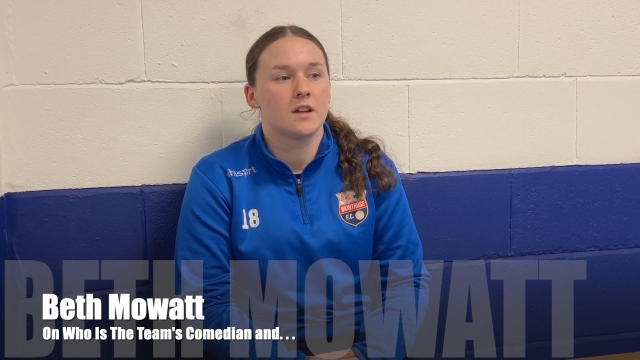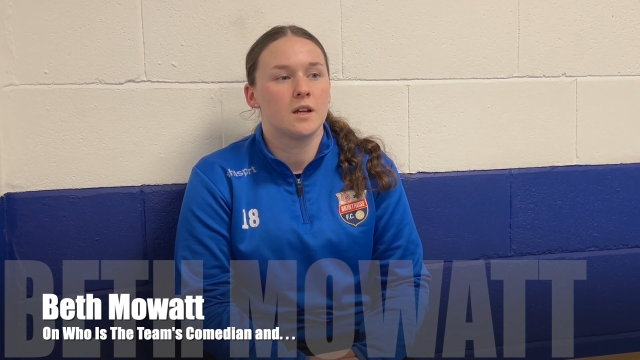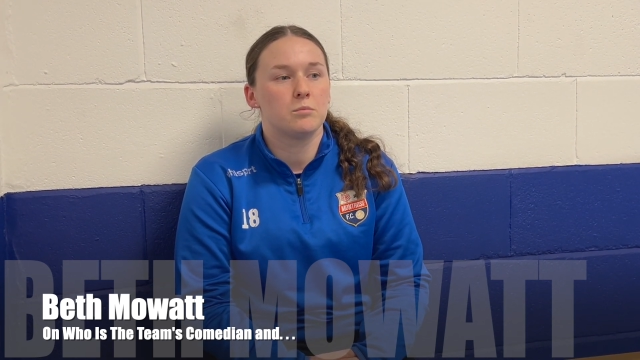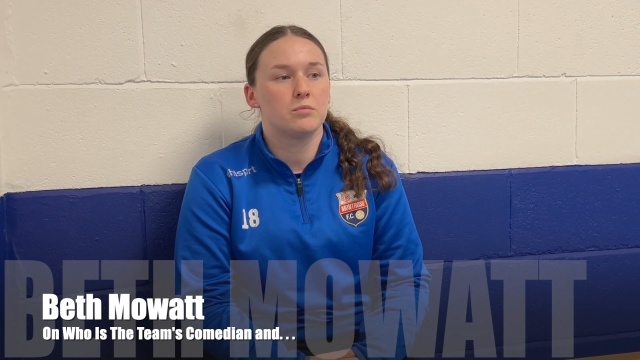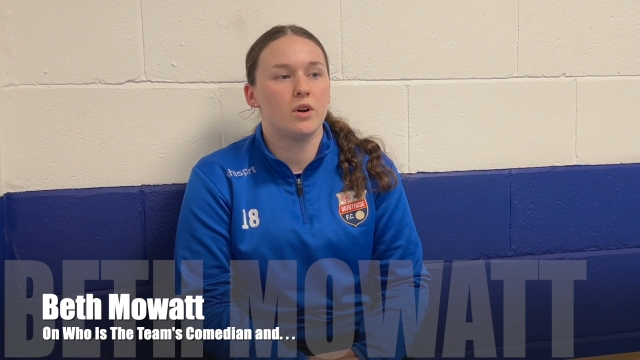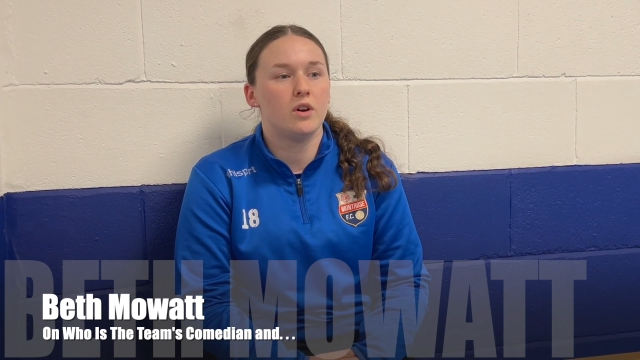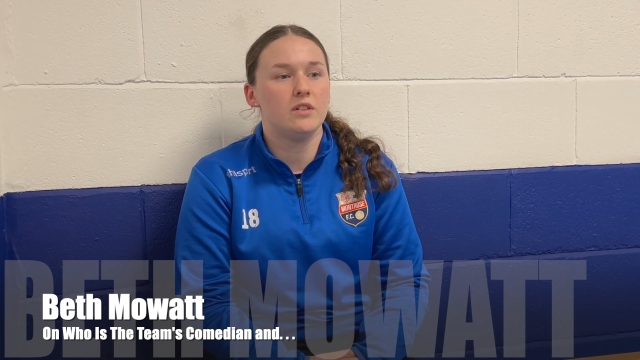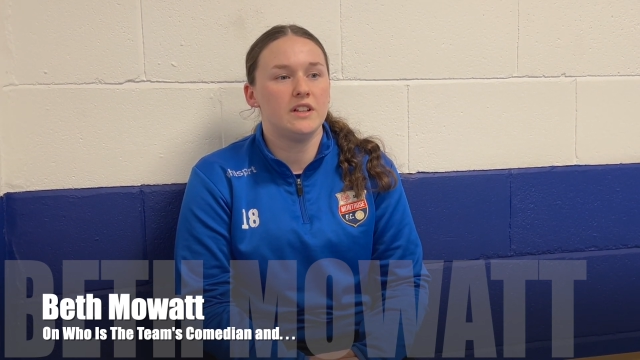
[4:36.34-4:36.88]

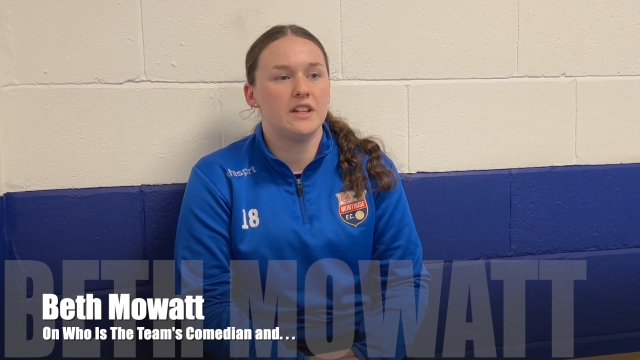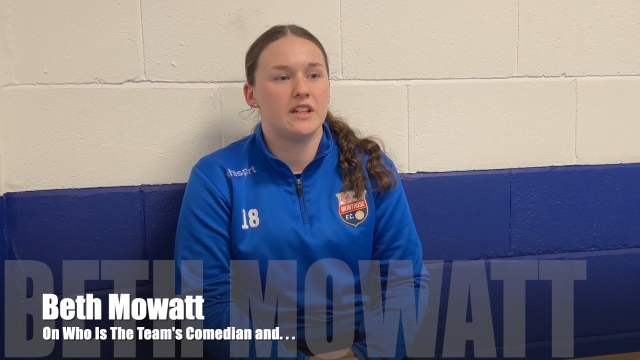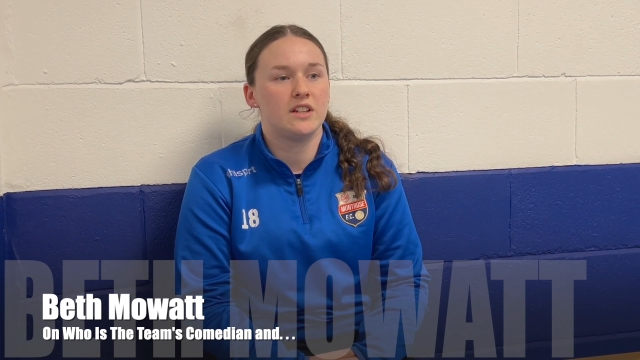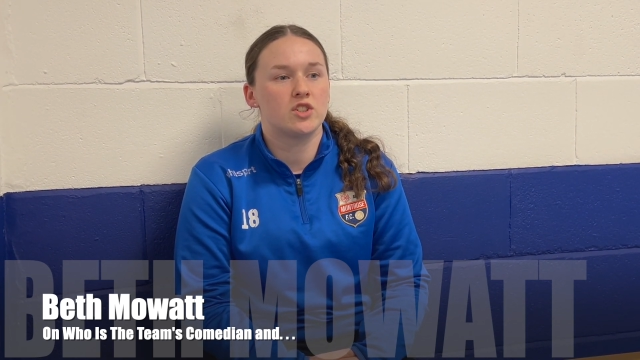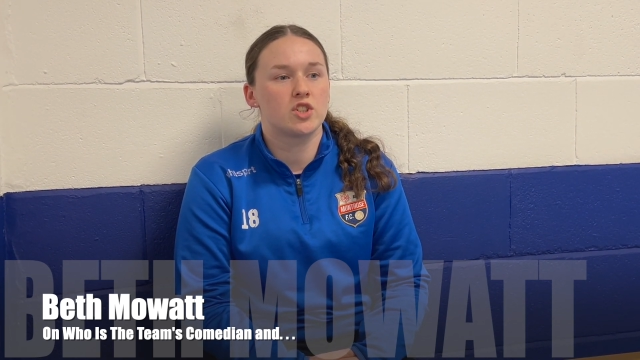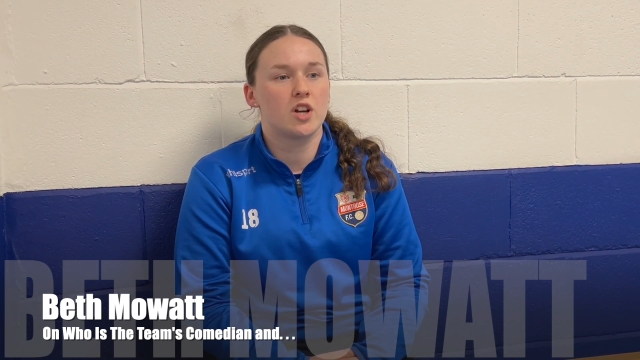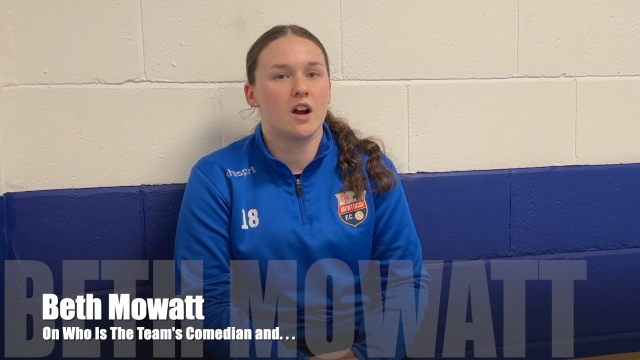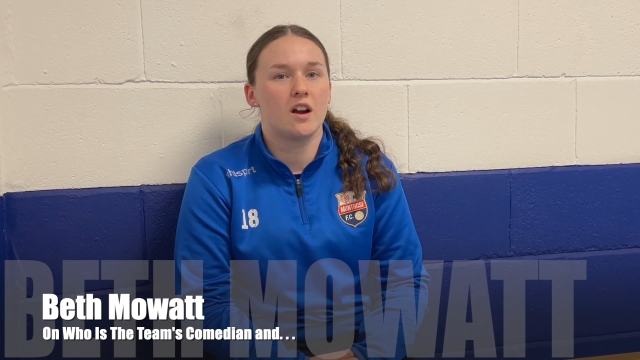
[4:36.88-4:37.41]
Probably
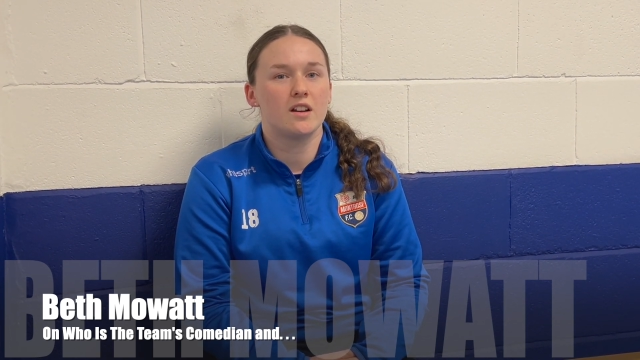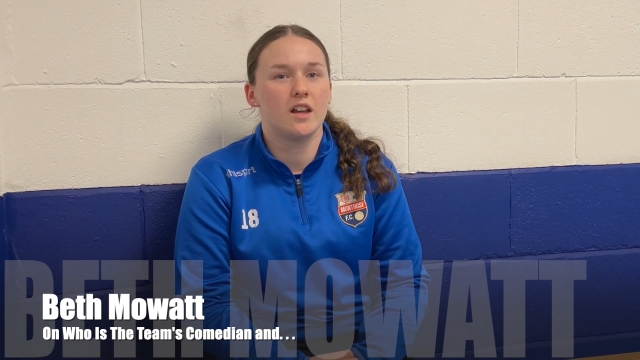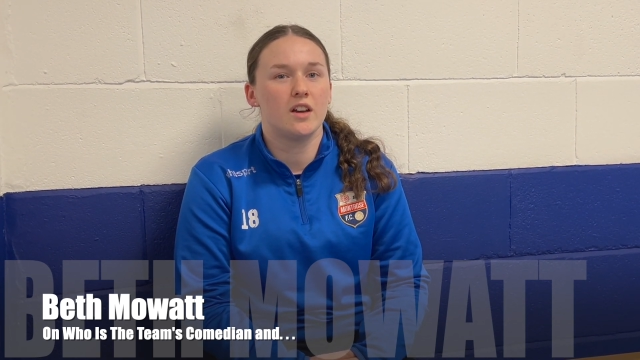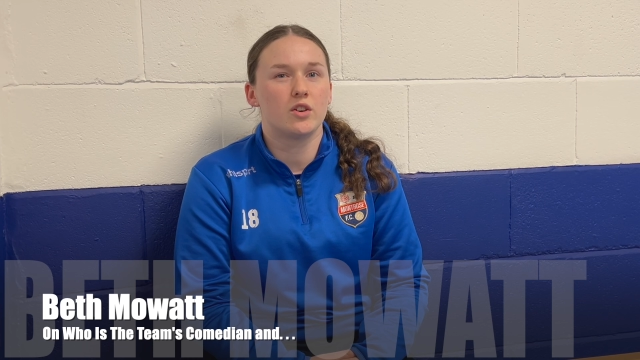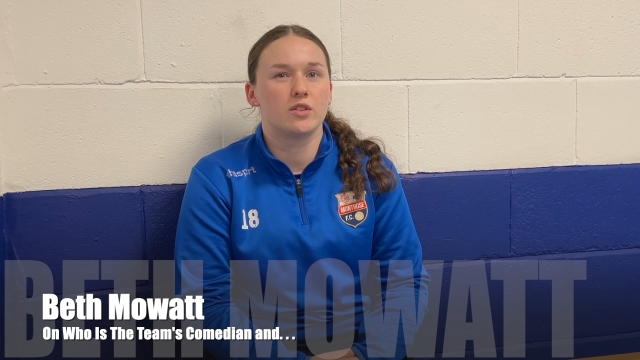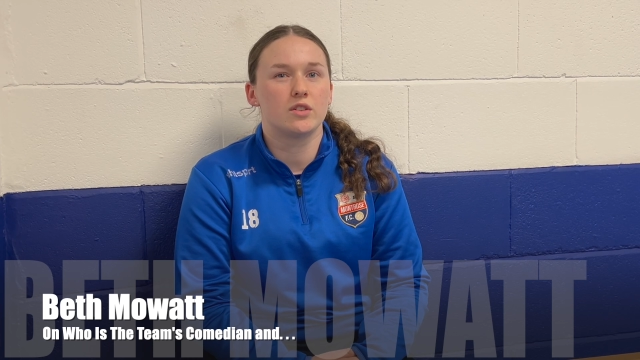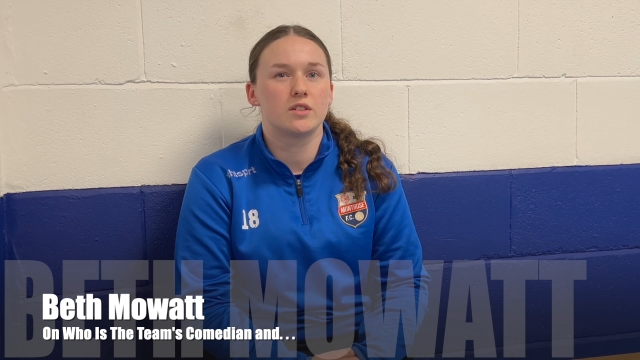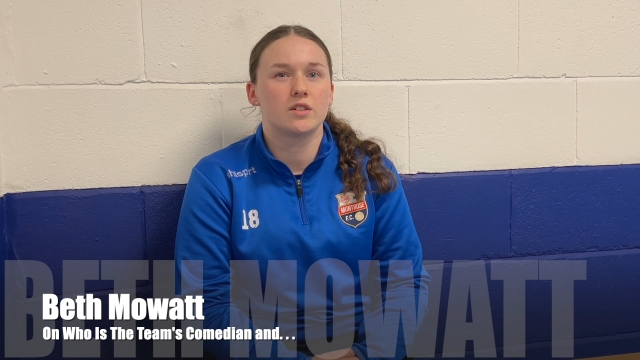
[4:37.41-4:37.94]
Charlotte
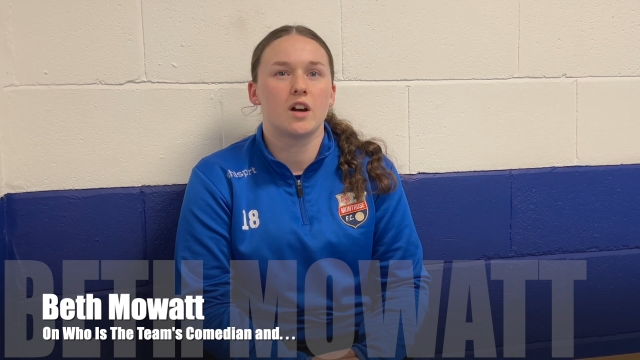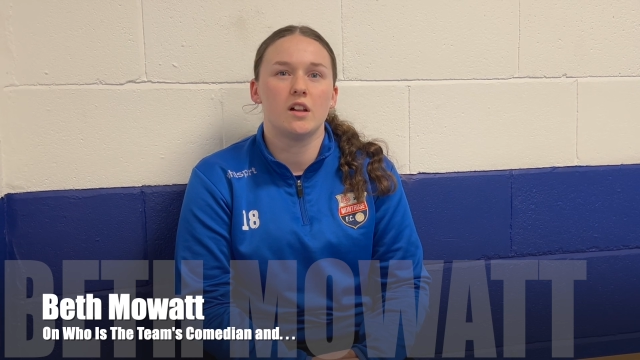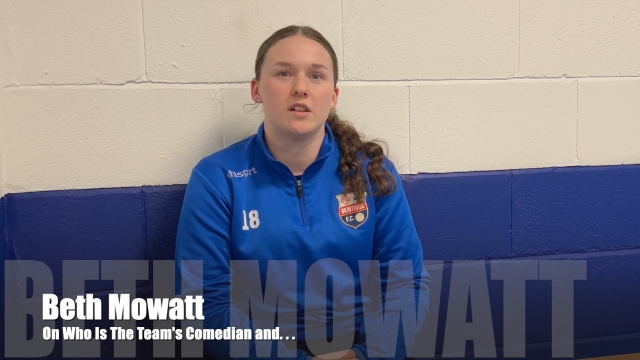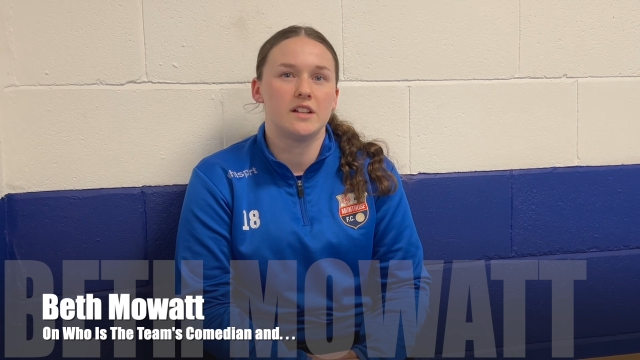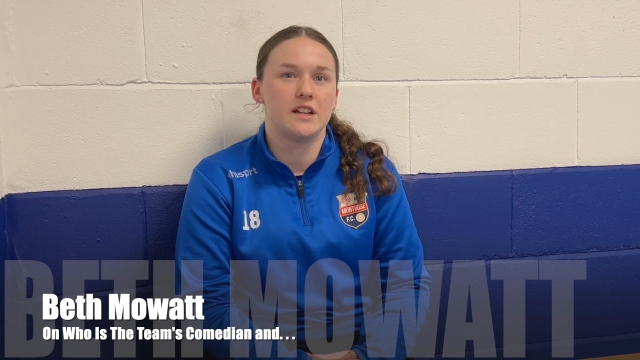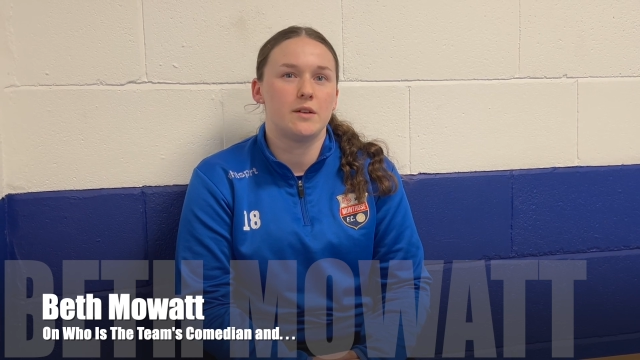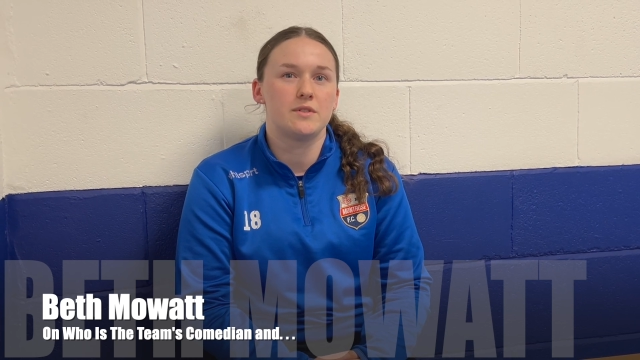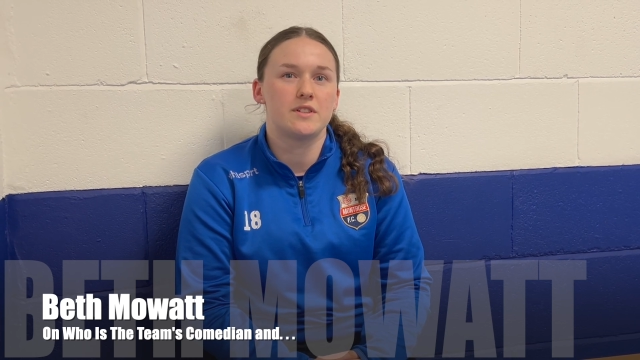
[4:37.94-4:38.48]
or
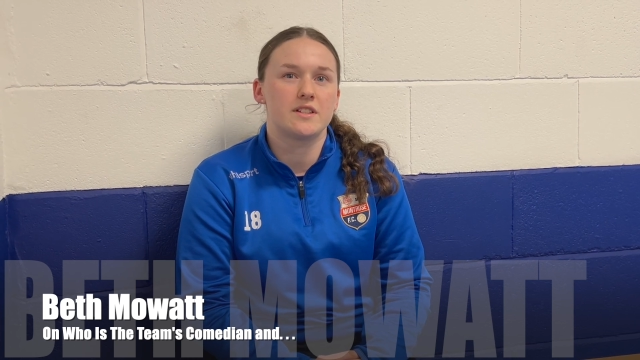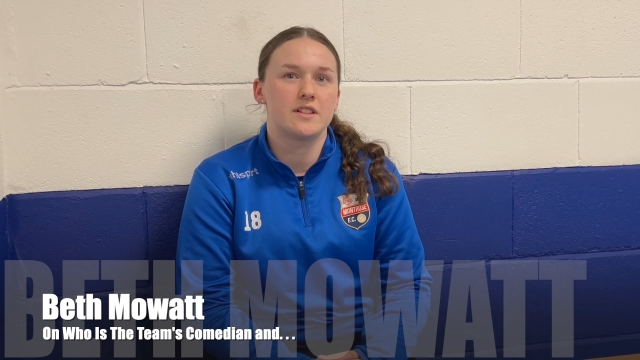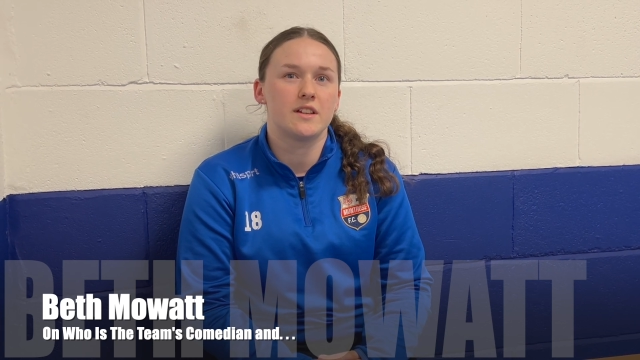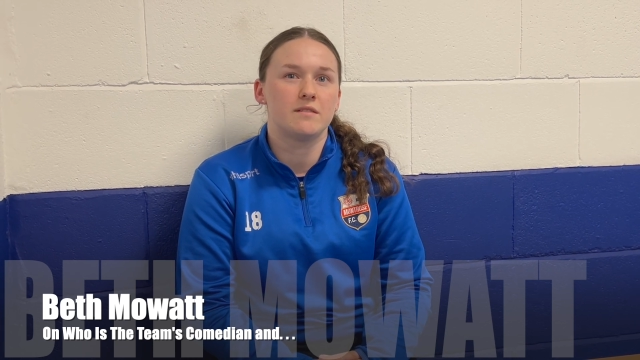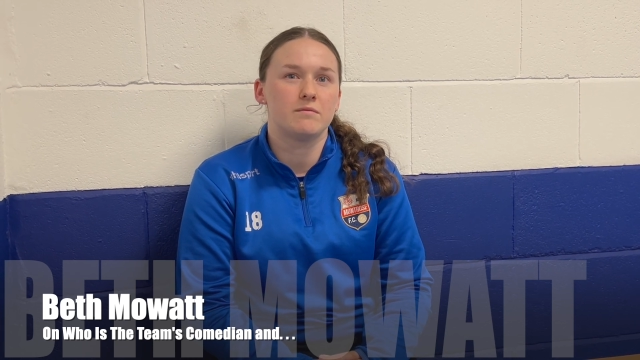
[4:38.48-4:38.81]
Cully, I would say.